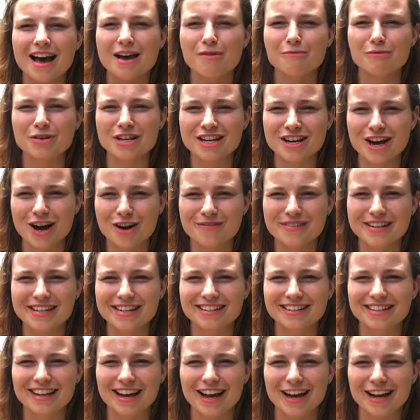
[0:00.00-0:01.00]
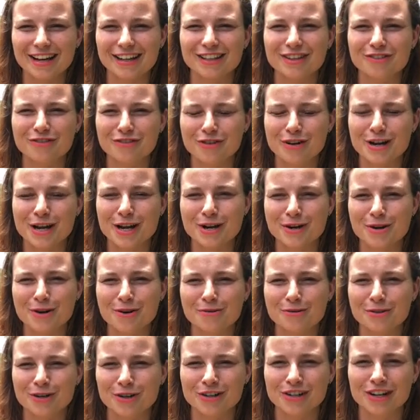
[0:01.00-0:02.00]
becoming the active creator
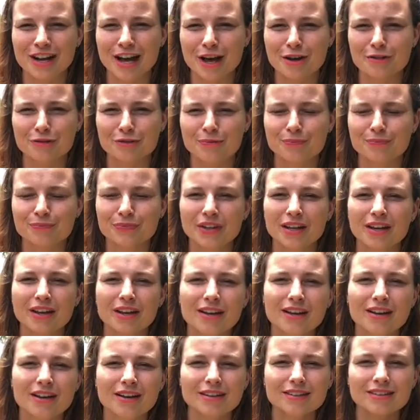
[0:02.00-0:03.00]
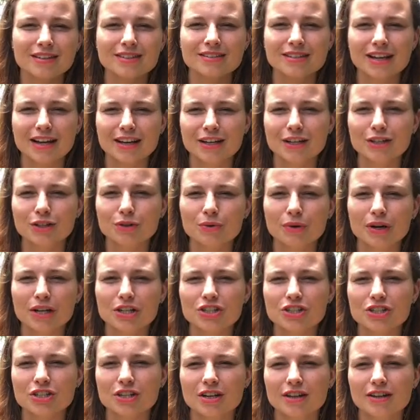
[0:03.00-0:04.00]
of your life. The second
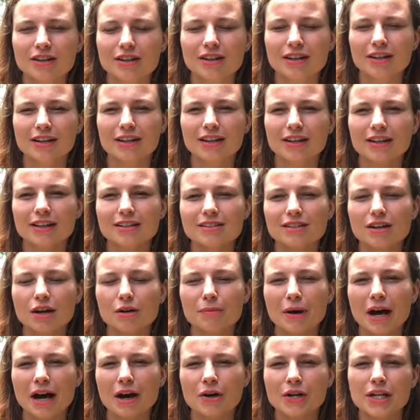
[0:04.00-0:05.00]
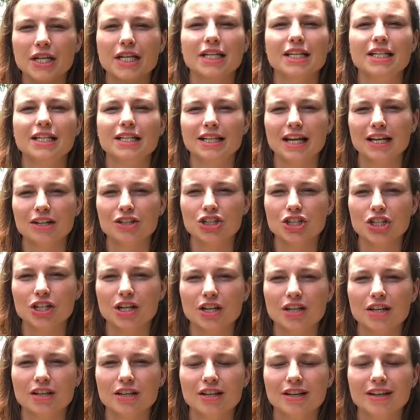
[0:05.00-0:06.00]
question is about
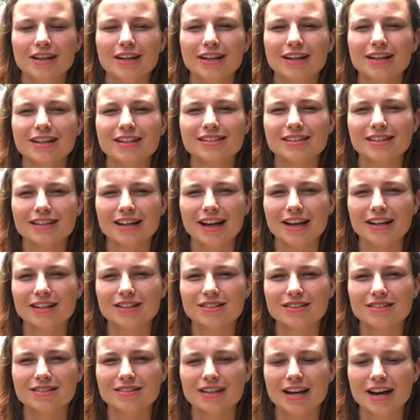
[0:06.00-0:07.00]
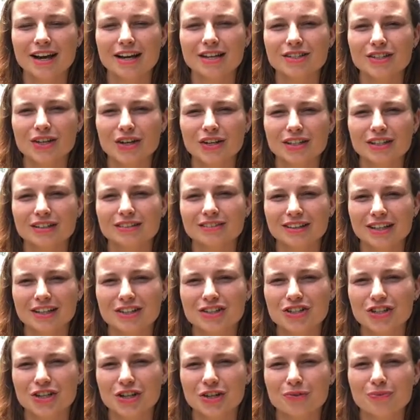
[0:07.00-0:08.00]
intention. It's an exercise on
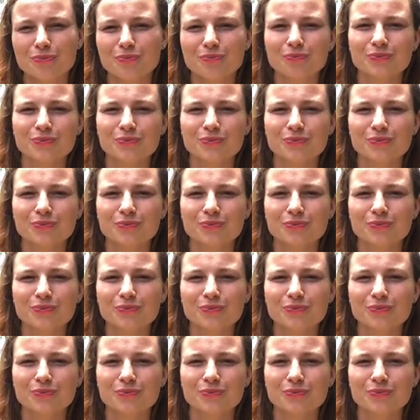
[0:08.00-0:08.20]
intention.